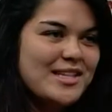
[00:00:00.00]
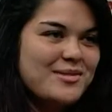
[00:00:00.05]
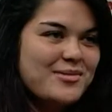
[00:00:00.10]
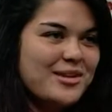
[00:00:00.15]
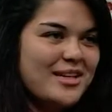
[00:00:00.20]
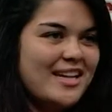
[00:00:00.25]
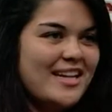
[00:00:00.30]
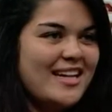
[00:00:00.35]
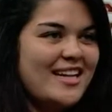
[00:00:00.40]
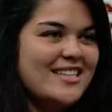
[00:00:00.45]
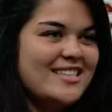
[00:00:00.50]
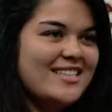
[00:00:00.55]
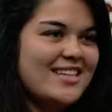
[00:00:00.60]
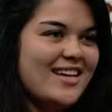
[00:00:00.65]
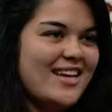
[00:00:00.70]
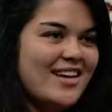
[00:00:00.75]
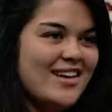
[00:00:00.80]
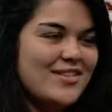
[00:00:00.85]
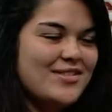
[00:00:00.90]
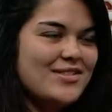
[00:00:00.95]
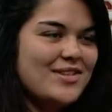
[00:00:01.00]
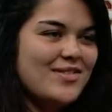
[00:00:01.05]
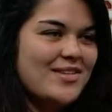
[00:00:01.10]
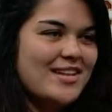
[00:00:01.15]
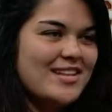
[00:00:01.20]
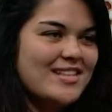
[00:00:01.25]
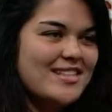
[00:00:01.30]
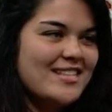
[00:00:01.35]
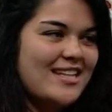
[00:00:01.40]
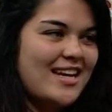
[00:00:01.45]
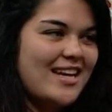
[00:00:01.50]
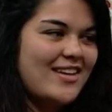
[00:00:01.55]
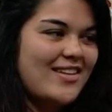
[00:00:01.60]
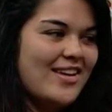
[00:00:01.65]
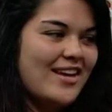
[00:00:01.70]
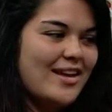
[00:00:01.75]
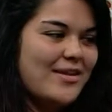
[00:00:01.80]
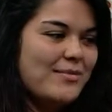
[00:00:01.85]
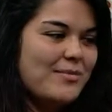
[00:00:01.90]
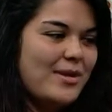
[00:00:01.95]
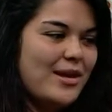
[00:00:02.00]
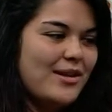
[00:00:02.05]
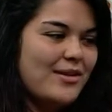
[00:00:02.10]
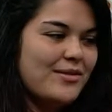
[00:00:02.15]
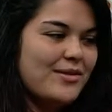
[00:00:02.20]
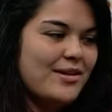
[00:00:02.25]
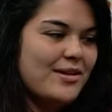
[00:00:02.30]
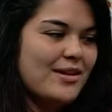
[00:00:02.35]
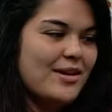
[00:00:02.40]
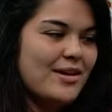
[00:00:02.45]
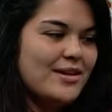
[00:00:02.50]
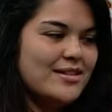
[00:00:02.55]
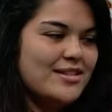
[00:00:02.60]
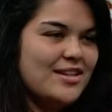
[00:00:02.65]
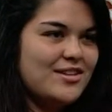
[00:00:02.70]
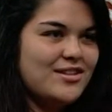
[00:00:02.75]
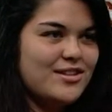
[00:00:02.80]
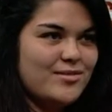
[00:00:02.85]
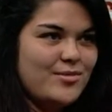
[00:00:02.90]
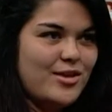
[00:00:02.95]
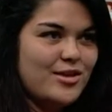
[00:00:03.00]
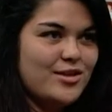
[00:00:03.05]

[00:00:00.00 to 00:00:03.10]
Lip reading: pretty neat to have something to say, being such a small